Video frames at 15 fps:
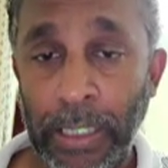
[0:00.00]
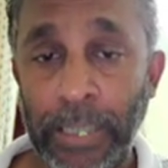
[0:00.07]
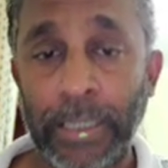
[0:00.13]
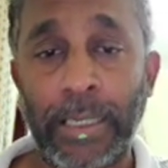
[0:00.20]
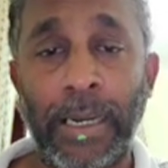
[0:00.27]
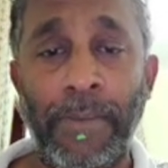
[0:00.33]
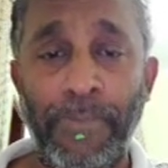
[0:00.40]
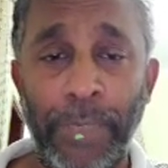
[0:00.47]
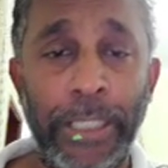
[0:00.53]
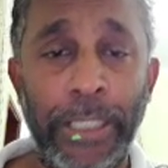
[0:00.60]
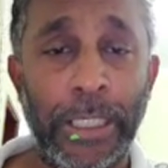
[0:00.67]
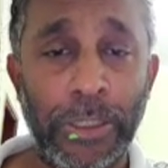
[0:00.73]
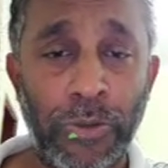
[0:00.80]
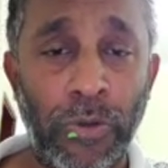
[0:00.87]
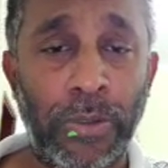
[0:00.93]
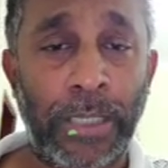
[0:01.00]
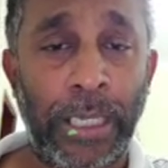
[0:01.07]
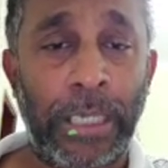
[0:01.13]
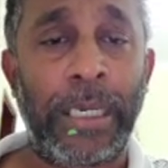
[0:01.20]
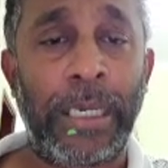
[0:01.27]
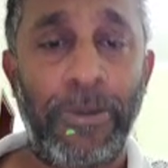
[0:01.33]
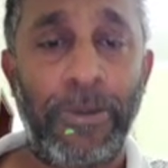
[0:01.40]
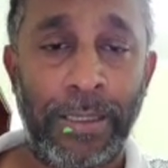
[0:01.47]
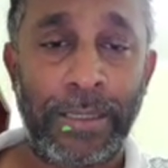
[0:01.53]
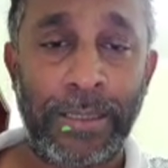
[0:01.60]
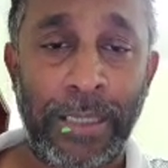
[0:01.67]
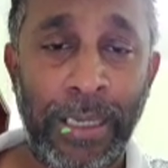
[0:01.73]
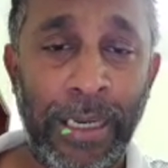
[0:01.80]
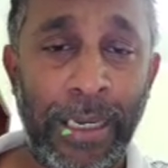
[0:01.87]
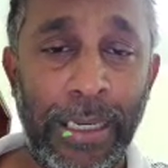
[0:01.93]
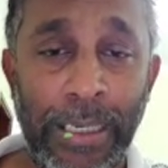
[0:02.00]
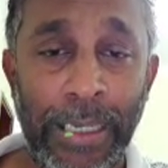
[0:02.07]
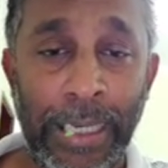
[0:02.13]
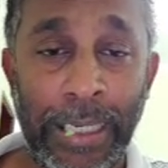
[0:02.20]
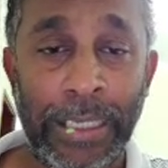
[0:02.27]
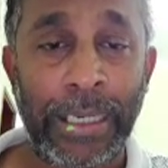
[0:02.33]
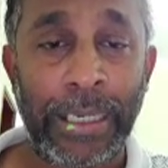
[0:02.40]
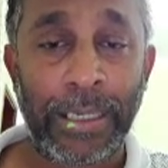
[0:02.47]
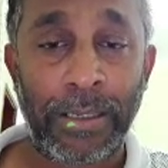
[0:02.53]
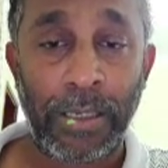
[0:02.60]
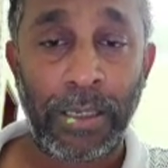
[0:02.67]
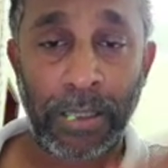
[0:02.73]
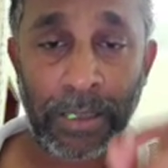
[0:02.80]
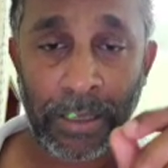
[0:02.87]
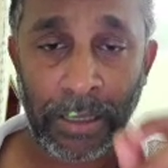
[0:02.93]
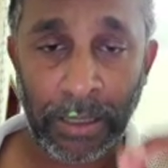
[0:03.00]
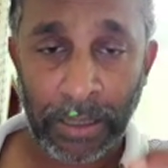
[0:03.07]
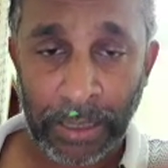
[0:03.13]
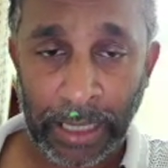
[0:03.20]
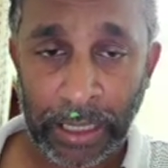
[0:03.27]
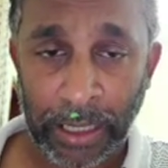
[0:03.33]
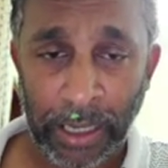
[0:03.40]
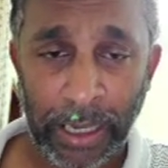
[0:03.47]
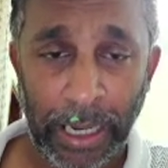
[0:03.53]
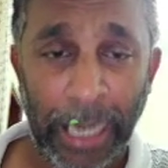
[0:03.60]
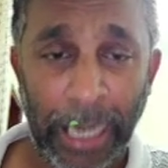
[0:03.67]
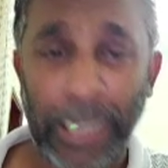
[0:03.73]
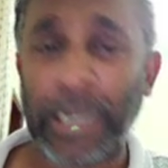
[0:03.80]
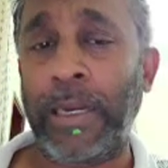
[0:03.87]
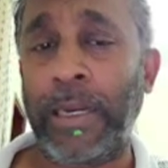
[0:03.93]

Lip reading: the company does not carry inventory, carry any